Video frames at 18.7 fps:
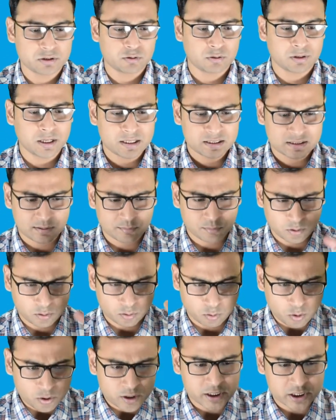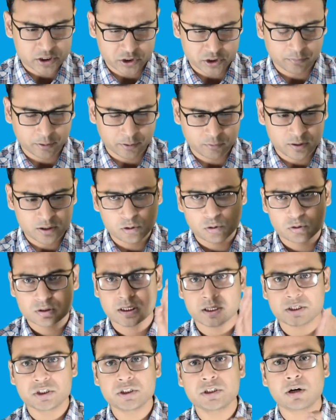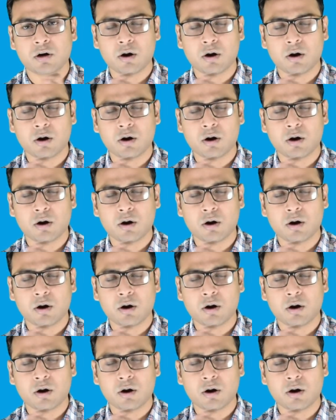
So there is some correlation between your search engine